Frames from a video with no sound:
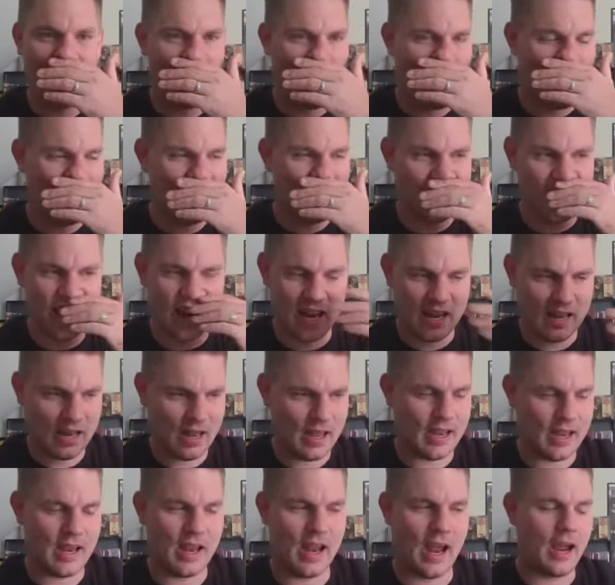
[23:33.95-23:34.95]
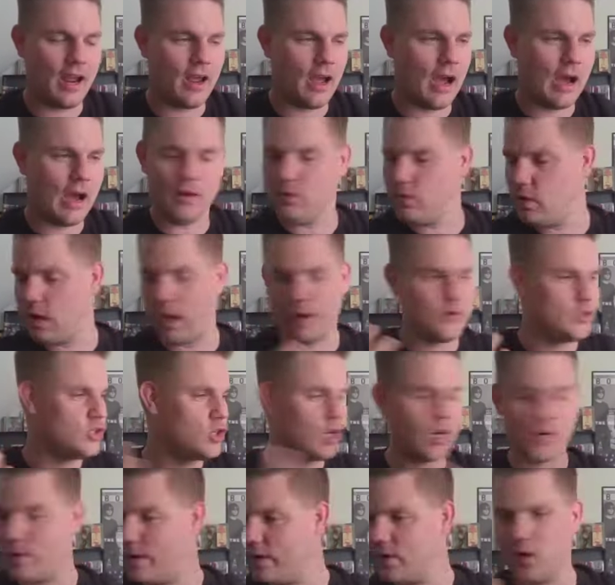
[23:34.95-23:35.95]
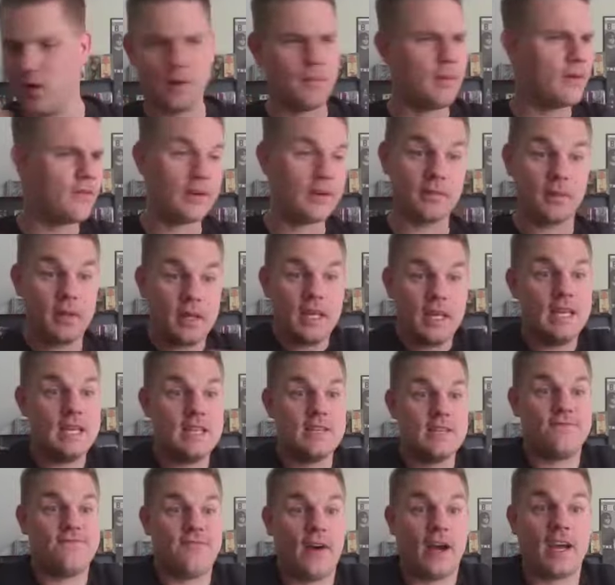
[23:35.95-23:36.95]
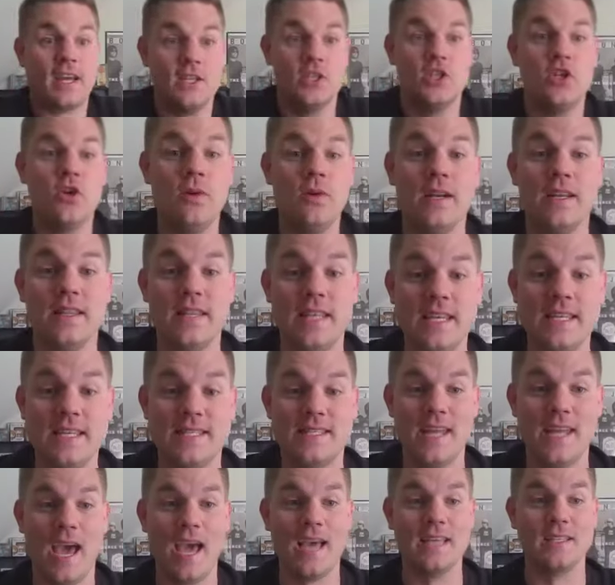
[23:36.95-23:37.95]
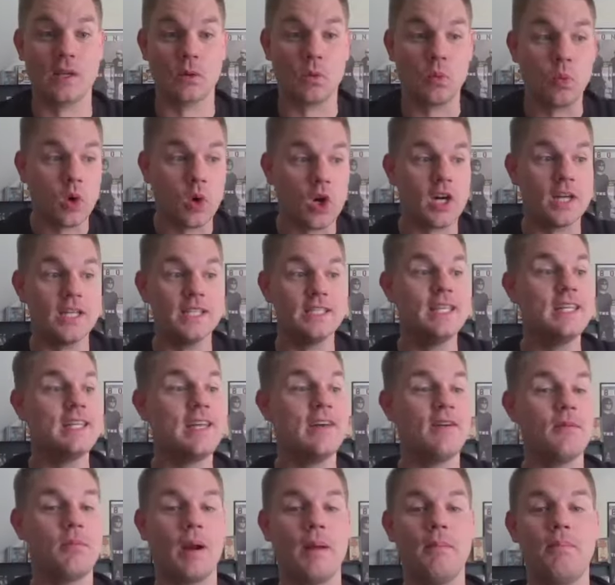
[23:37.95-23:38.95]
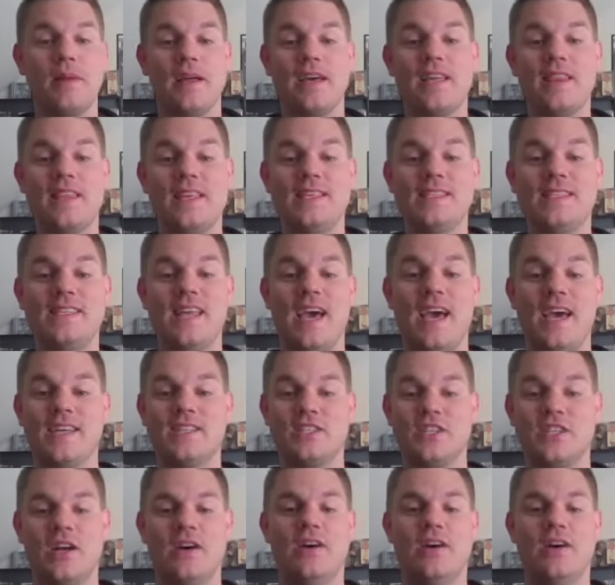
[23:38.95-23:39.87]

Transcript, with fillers: And and, and I, I I was turning my dog, my friends like, he's fucking doing these days. Like we're gonna see David Wright play these days.